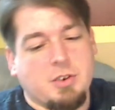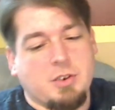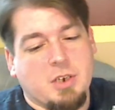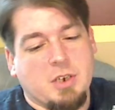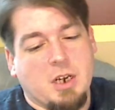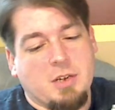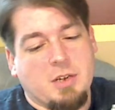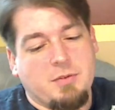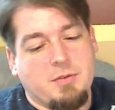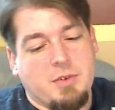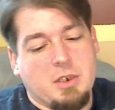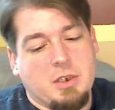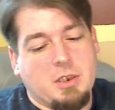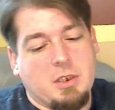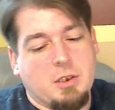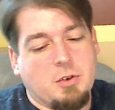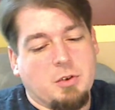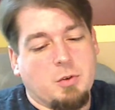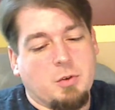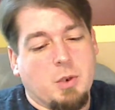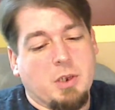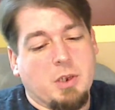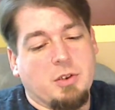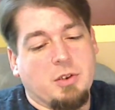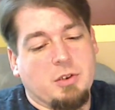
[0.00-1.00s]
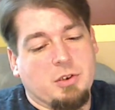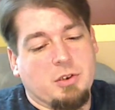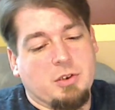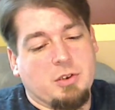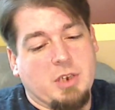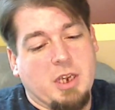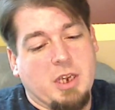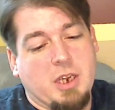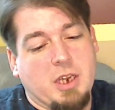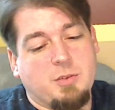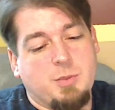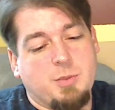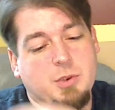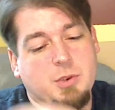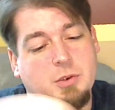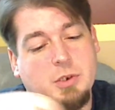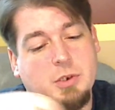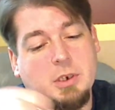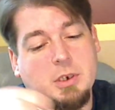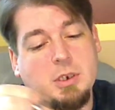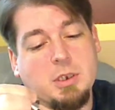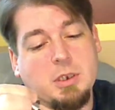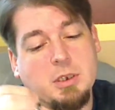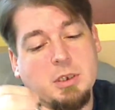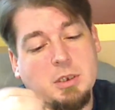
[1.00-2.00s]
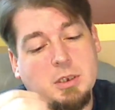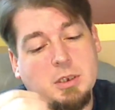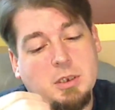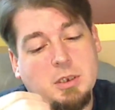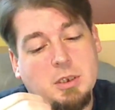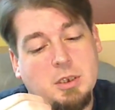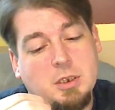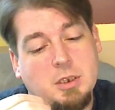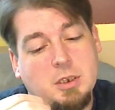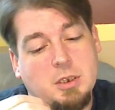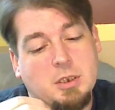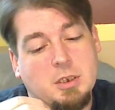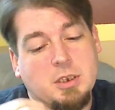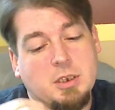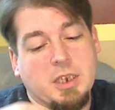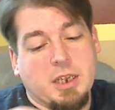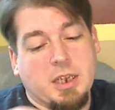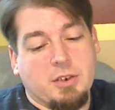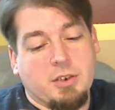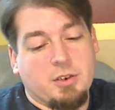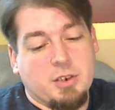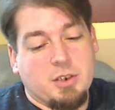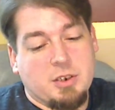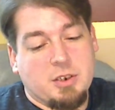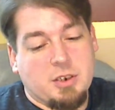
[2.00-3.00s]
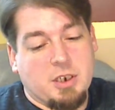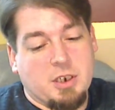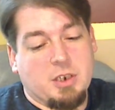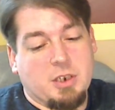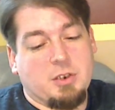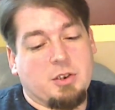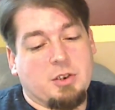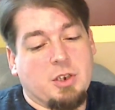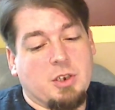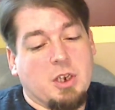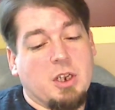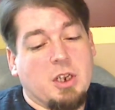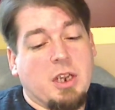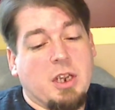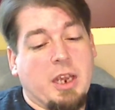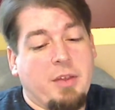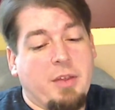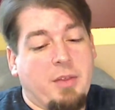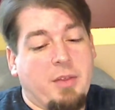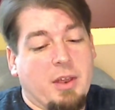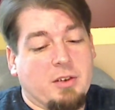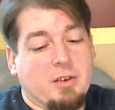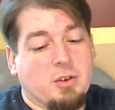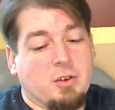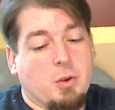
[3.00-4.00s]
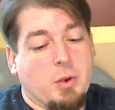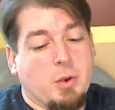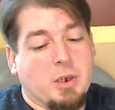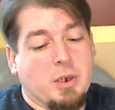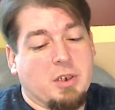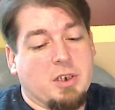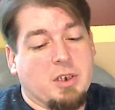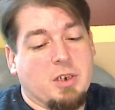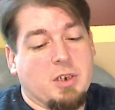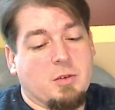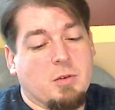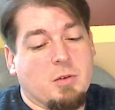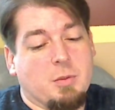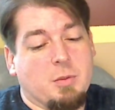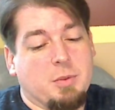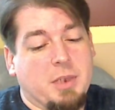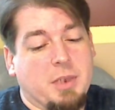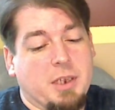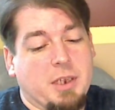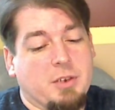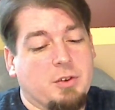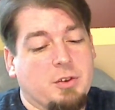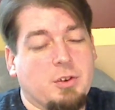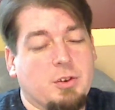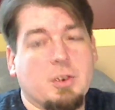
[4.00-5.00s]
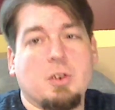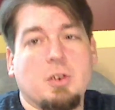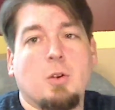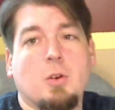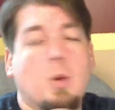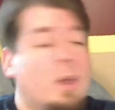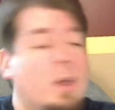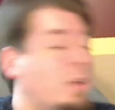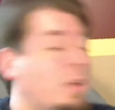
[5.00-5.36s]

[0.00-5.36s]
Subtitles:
got a vanilla 26 gauge build in it. Yes, it does, and that's going to get replaced quite